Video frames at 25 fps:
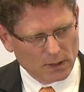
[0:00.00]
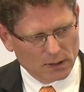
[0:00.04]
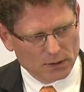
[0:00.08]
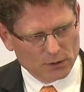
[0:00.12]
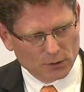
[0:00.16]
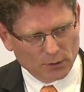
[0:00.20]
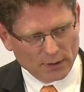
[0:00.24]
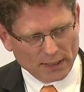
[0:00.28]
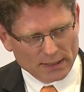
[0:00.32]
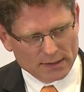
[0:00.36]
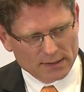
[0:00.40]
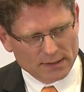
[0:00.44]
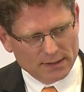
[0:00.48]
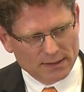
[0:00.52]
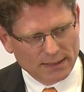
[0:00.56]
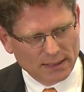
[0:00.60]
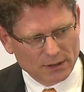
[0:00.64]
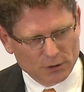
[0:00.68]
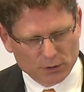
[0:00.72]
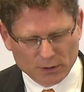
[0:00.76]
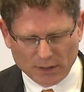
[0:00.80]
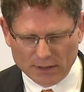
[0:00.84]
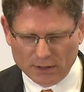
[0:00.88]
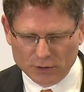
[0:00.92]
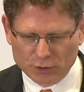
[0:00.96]
So that's
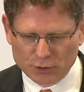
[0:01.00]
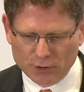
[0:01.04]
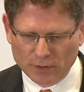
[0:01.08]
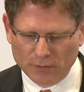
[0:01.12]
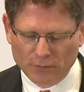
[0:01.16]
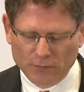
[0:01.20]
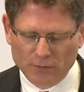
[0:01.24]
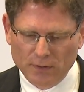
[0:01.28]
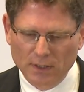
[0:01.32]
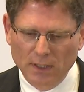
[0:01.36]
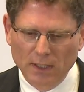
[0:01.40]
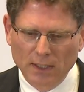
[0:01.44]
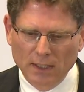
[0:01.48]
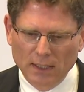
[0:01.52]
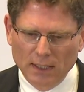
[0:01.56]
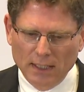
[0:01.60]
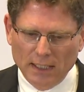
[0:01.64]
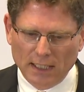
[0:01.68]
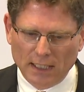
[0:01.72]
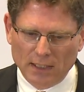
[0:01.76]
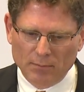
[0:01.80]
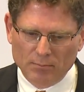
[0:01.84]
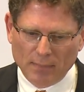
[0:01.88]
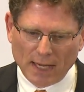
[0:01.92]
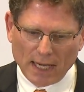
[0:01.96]
essentially the
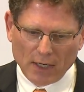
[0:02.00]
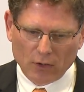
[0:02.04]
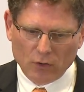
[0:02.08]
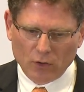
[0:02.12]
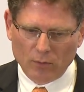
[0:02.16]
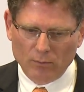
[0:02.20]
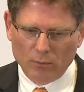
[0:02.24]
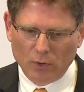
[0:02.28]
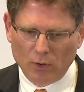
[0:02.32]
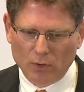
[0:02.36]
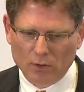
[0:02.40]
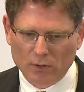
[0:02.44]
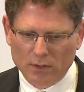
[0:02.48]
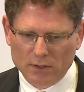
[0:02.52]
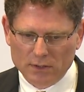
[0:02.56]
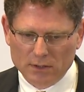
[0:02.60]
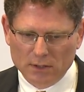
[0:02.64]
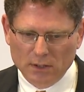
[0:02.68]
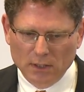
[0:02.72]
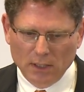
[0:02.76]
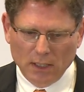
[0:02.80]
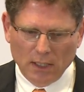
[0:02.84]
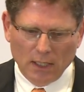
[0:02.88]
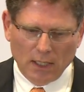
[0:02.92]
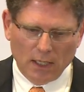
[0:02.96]
shift in macro
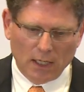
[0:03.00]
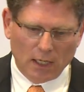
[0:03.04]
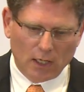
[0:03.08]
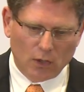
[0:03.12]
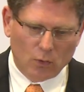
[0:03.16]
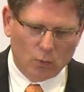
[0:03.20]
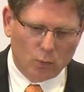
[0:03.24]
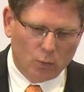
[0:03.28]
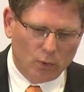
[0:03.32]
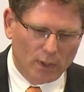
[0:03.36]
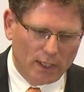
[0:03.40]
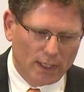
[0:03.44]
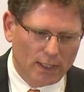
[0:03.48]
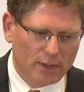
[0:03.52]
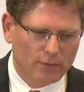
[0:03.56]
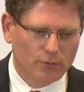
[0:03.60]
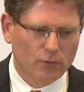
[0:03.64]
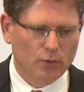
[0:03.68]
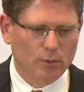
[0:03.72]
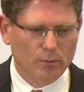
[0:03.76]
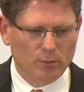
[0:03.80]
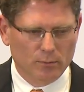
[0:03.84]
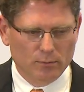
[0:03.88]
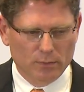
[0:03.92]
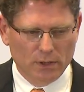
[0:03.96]
models away
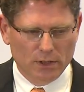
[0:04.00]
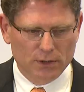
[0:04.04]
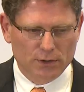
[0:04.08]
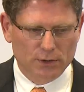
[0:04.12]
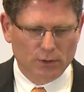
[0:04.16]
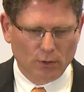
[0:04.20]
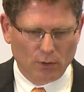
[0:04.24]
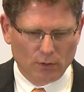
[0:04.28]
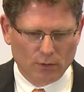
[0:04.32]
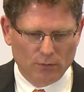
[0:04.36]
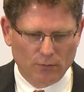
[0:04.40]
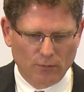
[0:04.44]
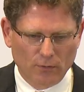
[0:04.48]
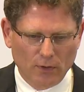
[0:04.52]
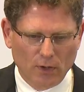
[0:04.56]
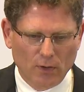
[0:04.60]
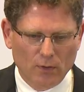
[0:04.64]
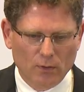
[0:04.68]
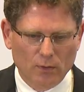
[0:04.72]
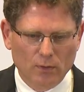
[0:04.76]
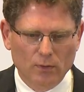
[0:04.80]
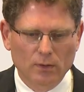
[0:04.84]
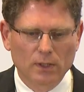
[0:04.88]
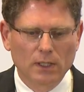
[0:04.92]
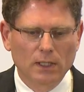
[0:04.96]
from stock
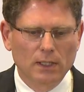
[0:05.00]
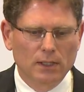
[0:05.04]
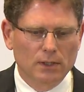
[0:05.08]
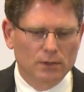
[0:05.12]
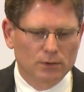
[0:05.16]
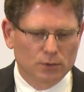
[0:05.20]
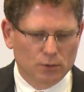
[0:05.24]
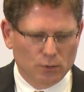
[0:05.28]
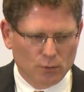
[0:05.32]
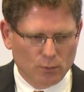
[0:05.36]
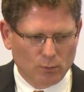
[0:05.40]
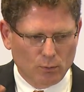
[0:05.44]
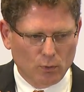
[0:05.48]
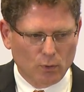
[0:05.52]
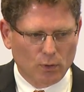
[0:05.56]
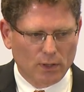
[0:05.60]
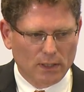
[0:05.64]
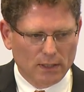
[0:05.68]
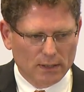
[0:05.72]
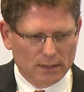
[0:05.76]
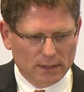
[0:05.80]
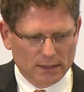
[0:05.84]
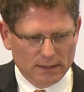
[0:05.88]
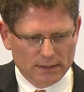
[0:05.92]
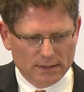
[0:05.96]
flow to
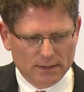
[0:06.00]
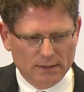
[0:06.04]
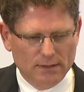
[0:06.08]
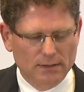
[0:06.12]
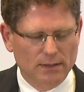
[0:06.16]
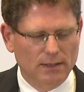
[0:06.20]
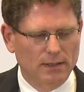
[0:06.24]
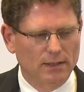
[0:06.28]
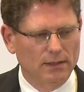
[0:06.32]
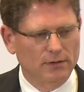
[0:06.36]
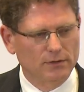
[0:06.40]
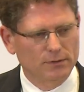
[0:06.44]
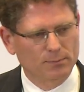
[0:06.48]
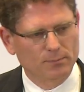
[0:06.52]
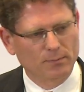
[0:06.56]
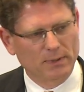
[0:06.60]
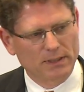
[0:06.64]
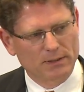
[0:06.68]
more risk uh,